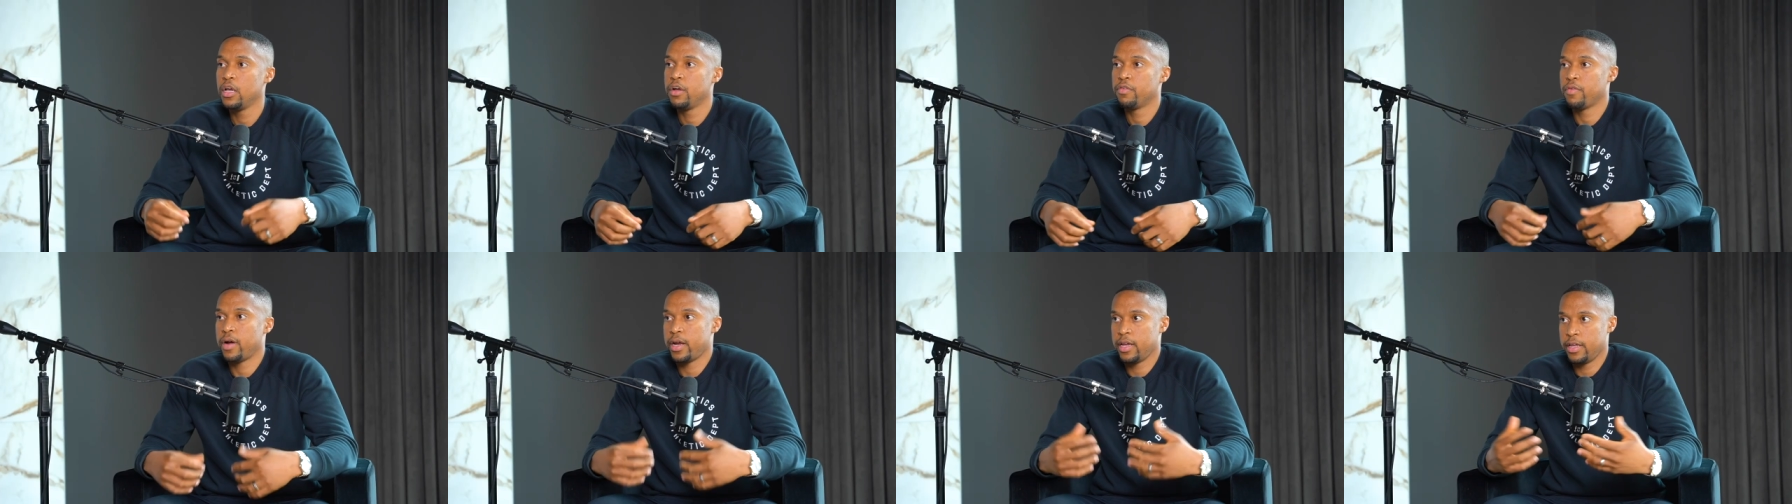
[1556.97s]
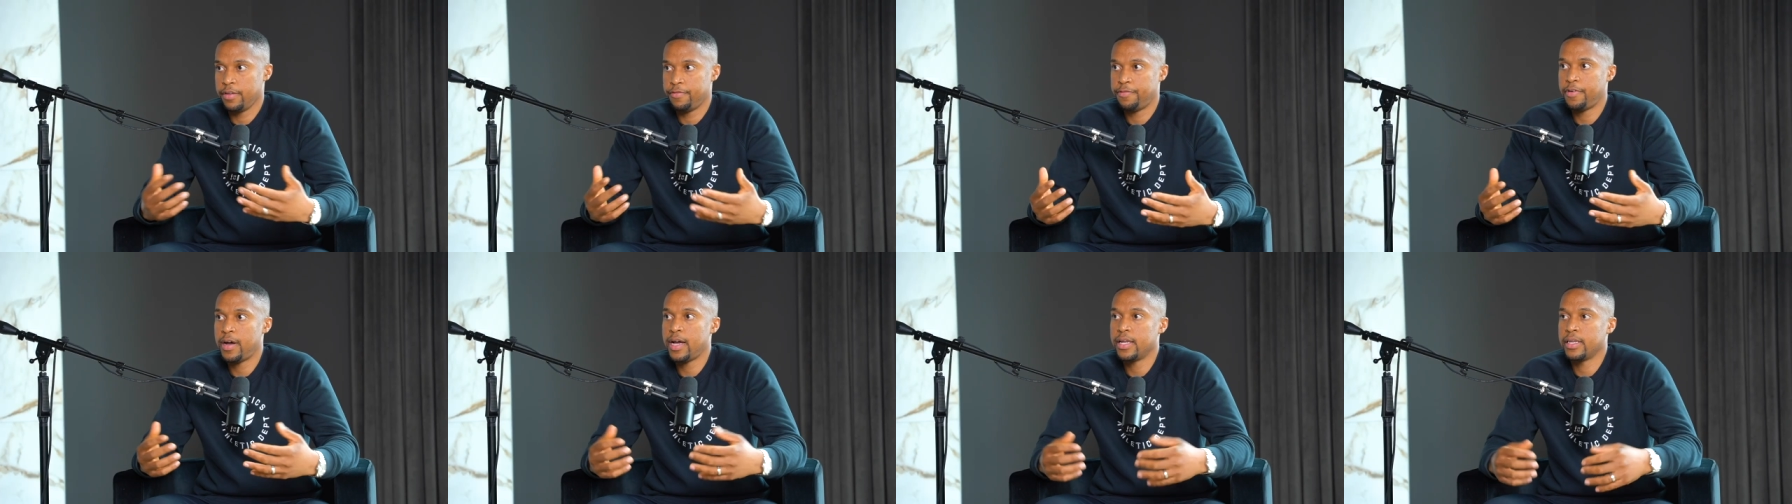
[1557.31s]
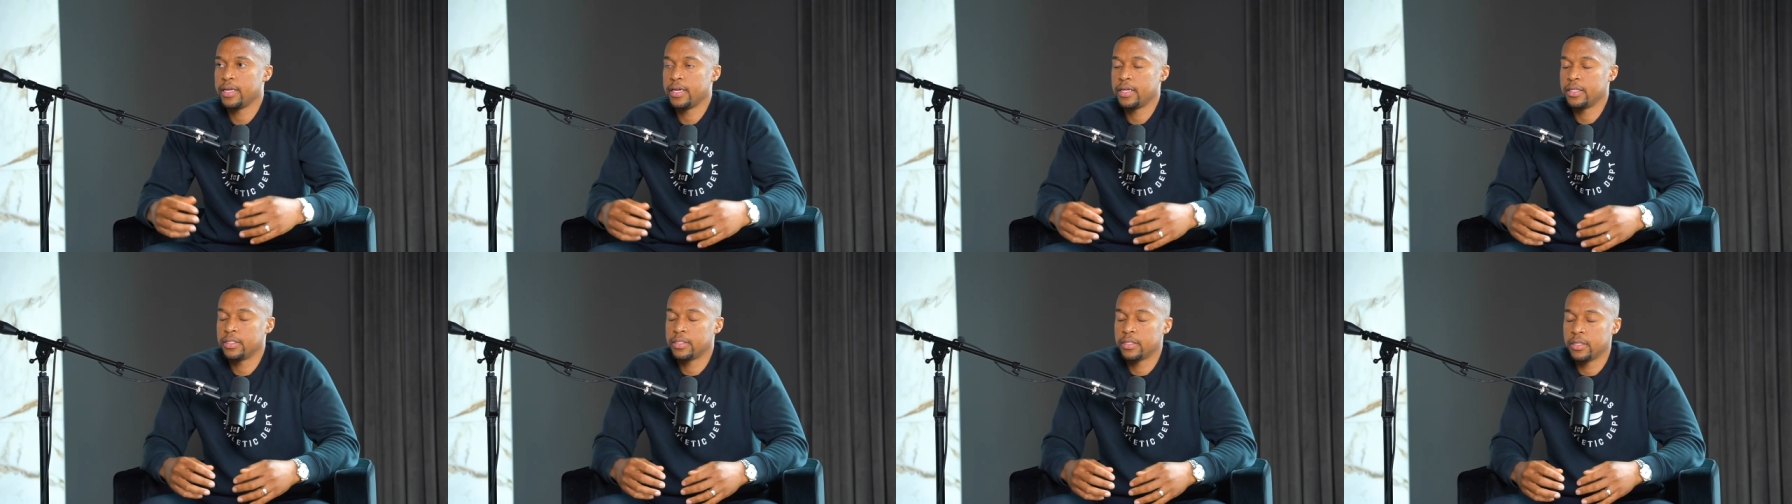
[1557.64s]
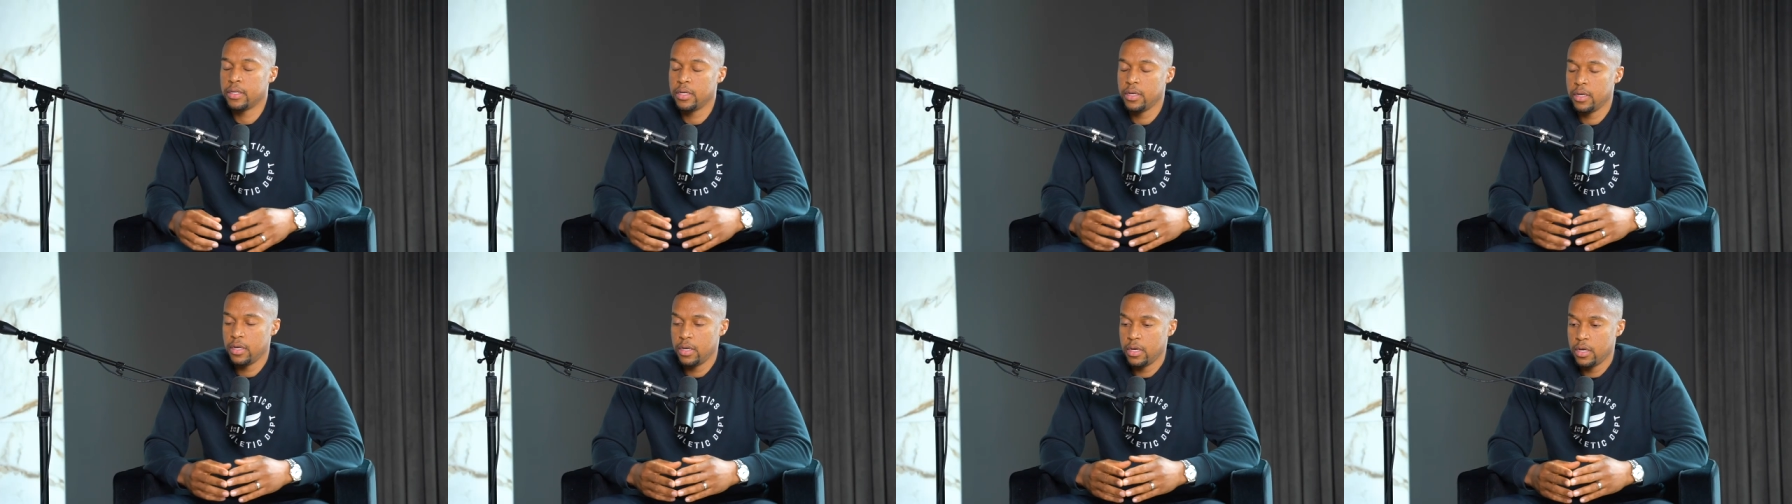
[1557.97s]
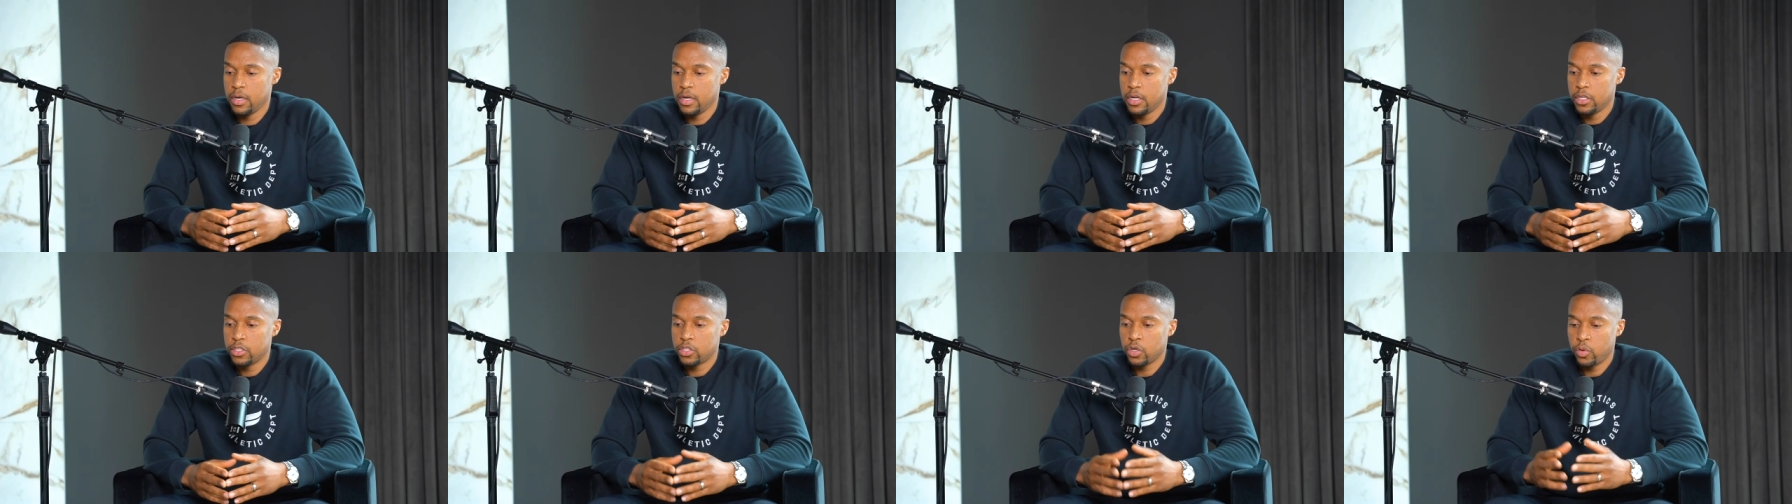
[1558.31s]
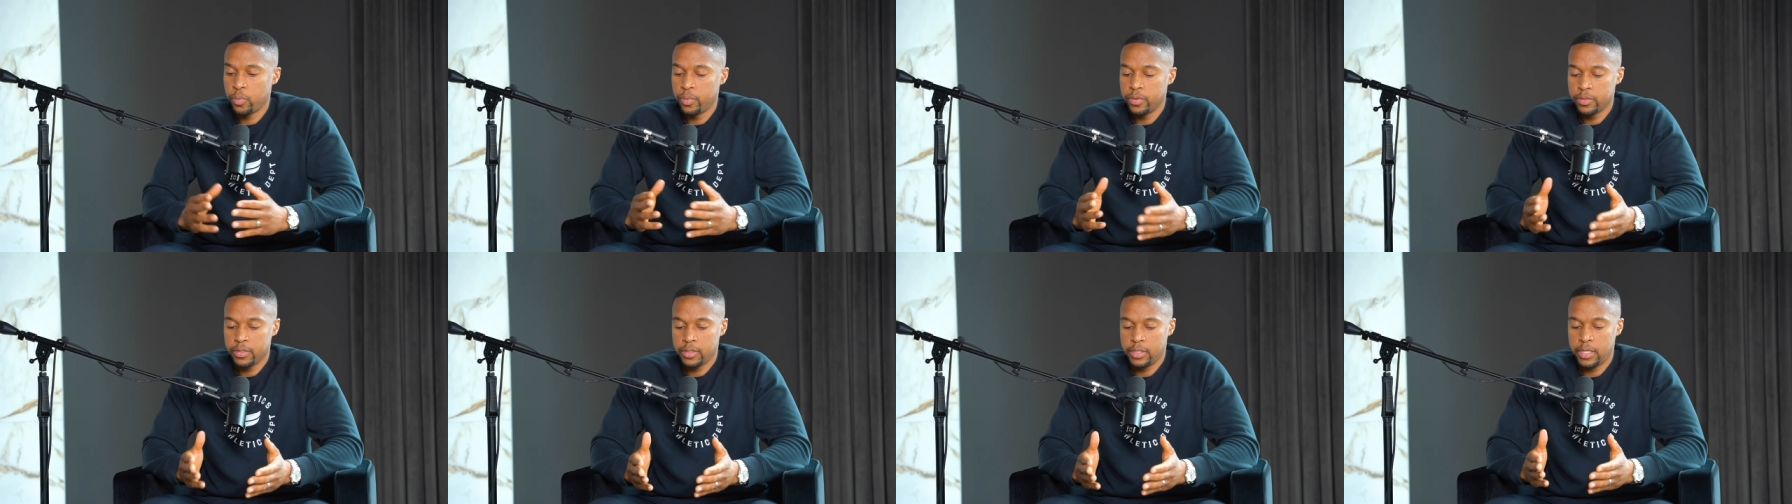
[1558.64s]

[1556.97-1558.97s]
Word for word: right, in finance. So